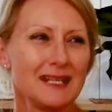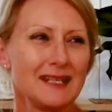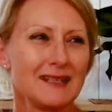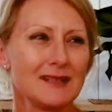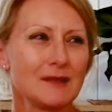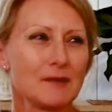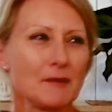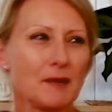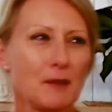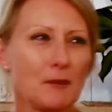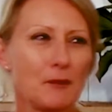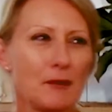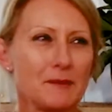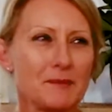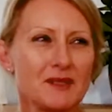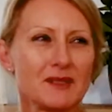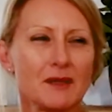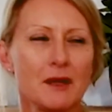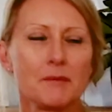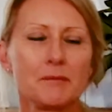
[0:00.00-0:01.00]
on my
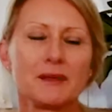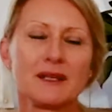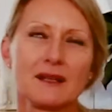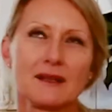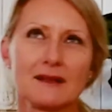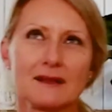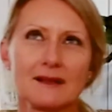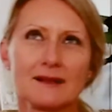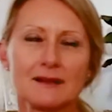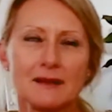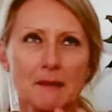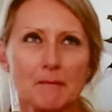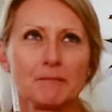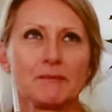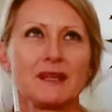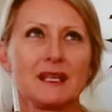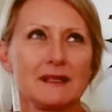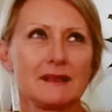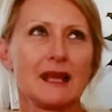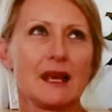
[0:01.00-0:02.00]
website, but it's
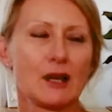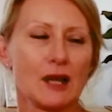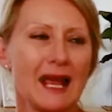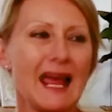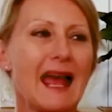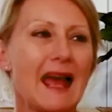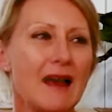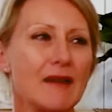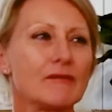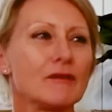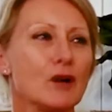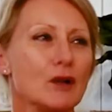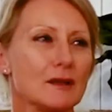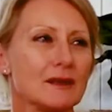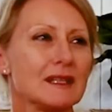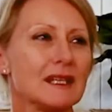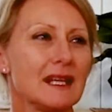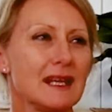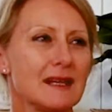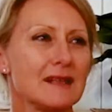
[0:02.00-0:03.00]
something that I have on
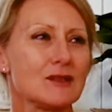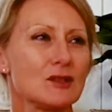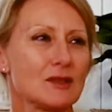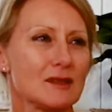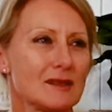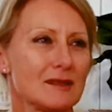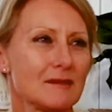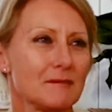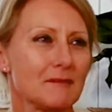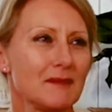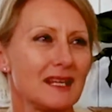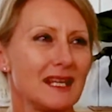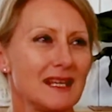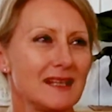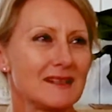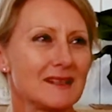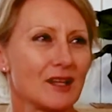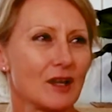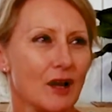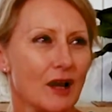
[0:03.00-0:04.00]
there, just some things
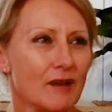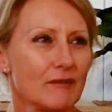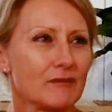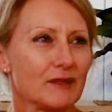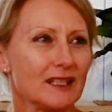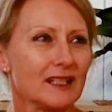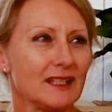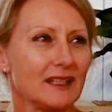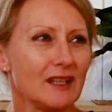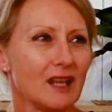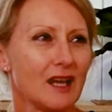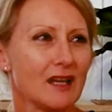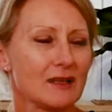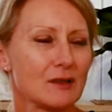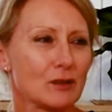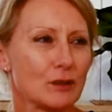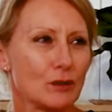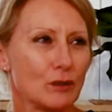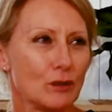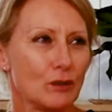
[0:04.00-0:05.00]
that I really like to
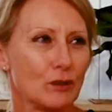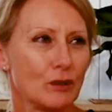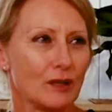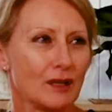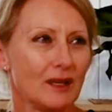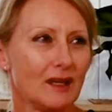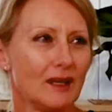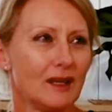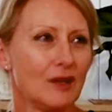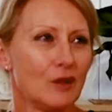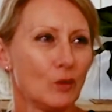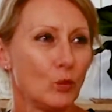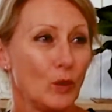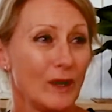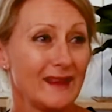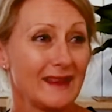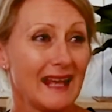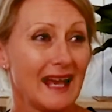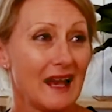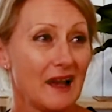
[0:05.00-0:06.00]
cook
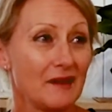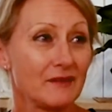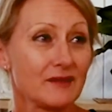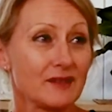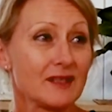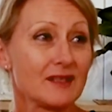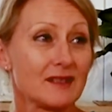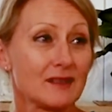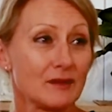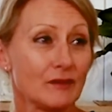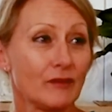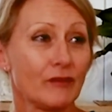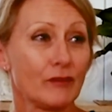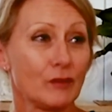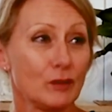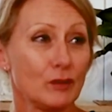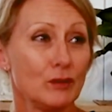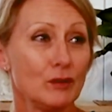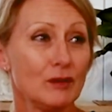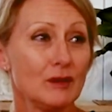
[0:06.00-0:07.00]
with harvested
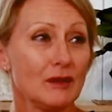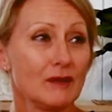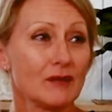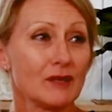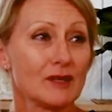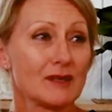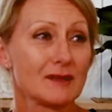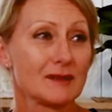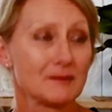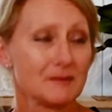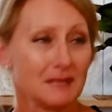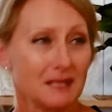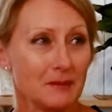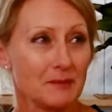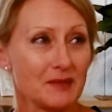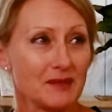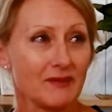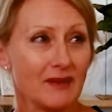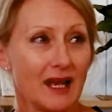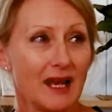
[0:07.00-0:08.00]
food. I've got some
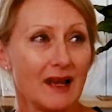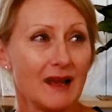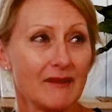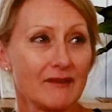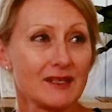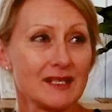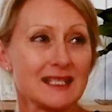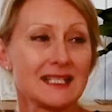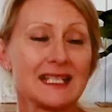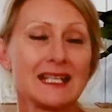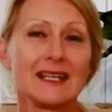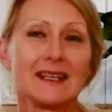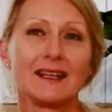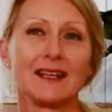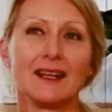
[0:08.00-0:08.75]
tips for harvesting.